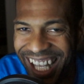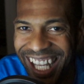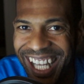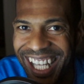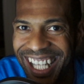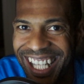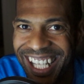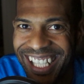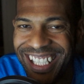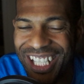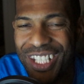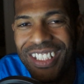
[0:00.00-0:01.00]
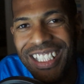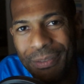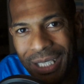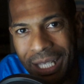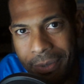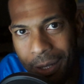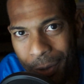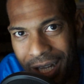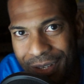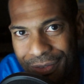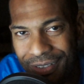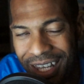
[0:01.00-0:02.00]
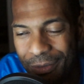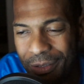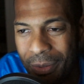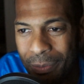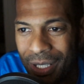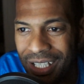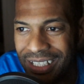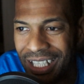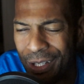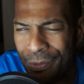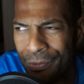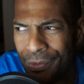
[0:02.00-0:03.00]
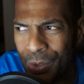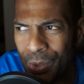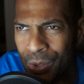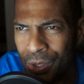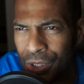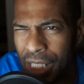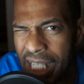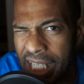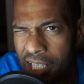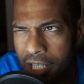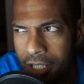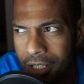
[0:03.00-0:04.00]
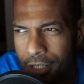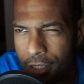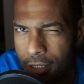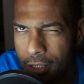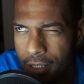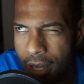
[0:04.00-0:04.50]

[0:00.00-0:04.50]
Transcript: And then she later became my wife, and we've been married now for 8 years.